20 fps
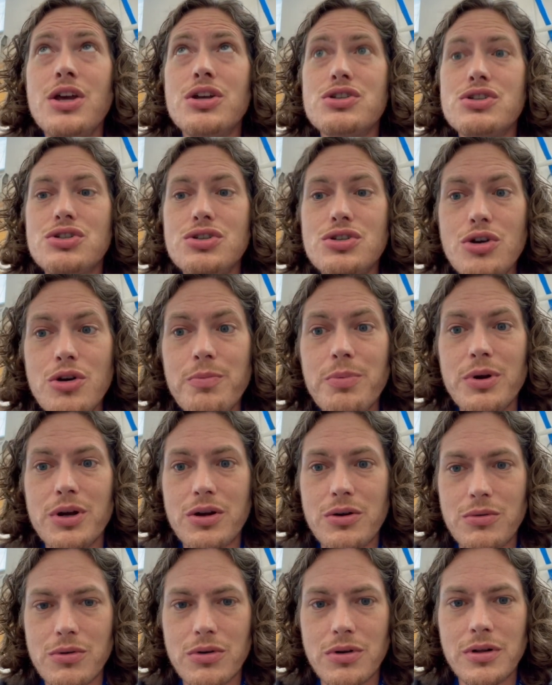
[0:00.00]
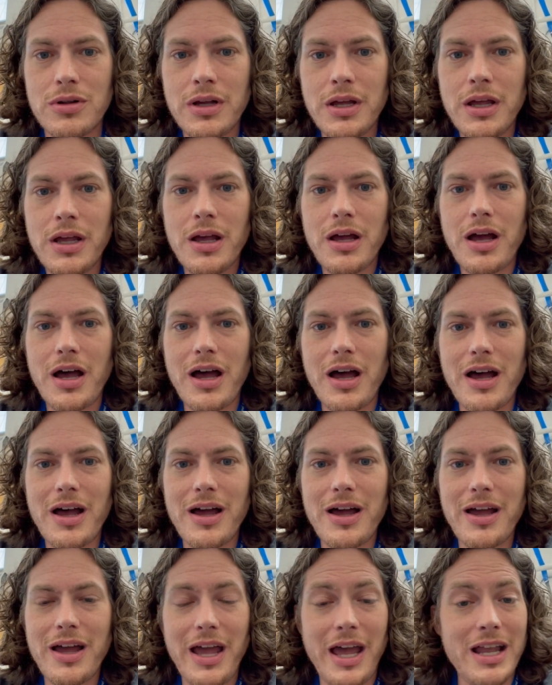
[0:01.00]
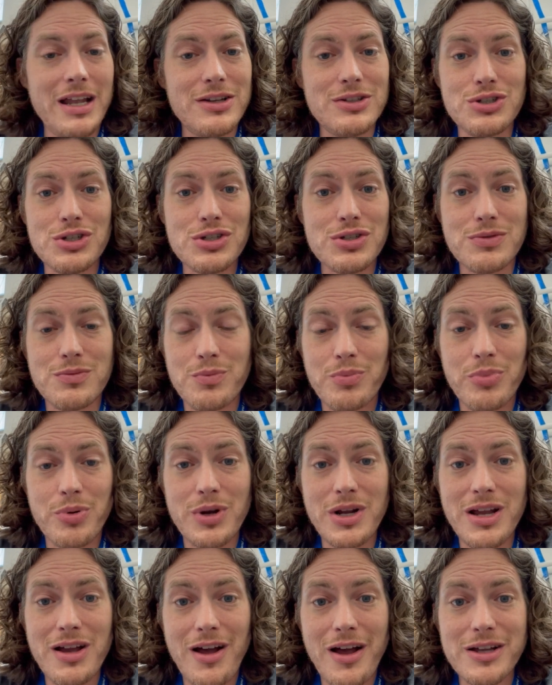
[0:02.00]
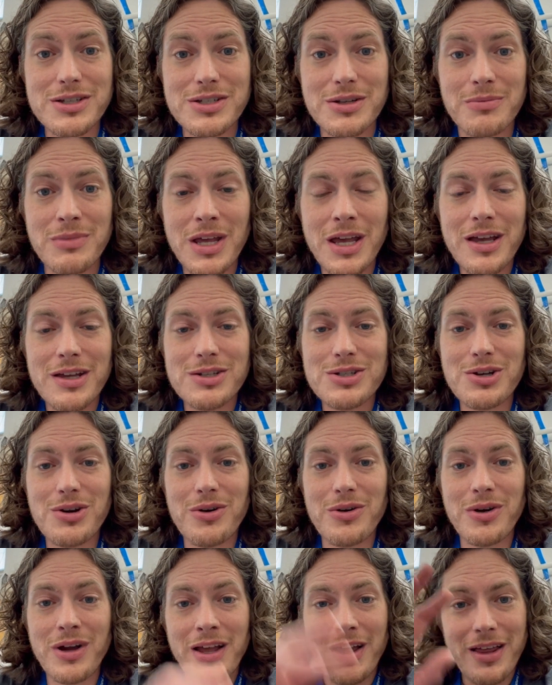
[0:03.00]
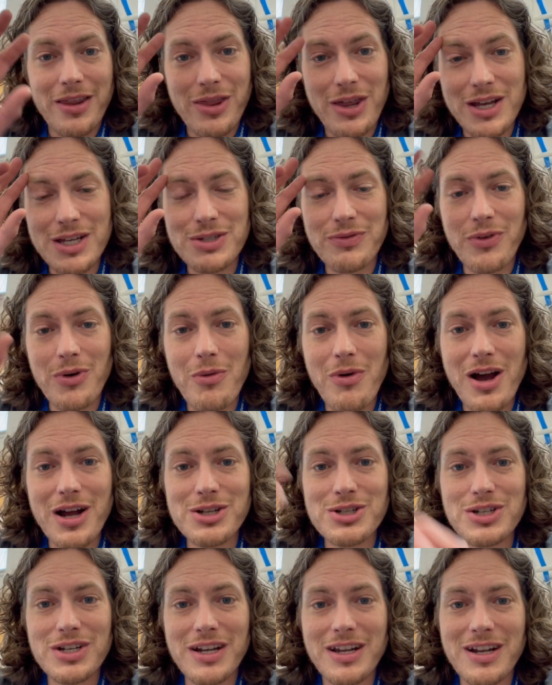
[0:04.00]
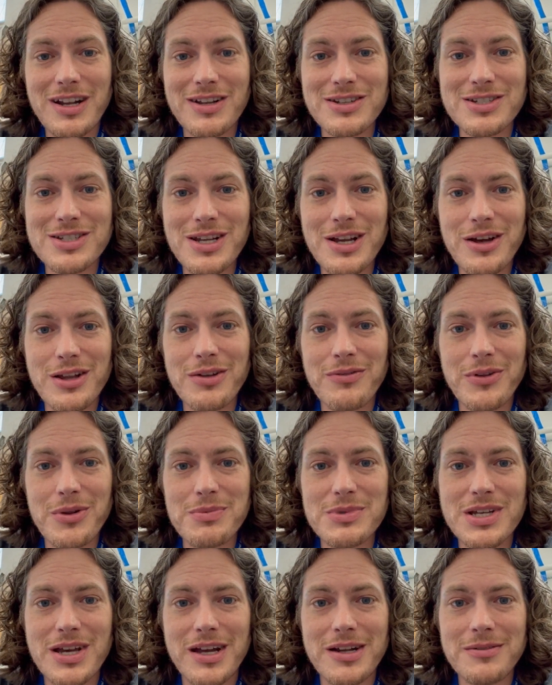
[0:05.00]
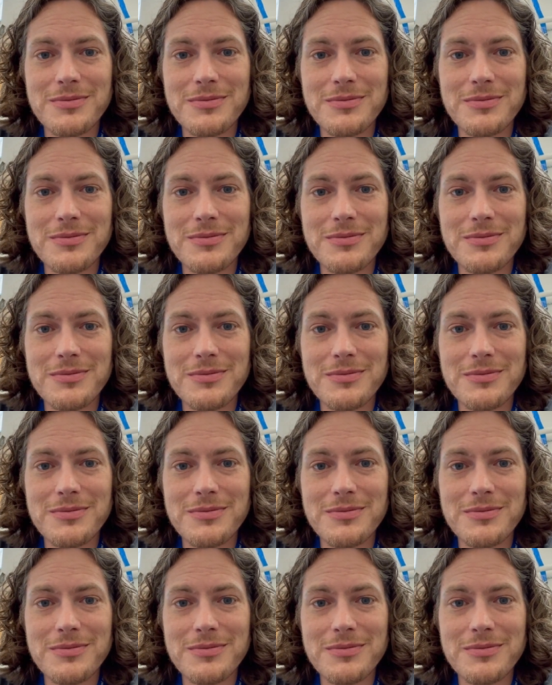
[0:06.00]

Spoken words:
Super cool and just pretty awesome. So thanks for watching, and I'll see you on the flip side.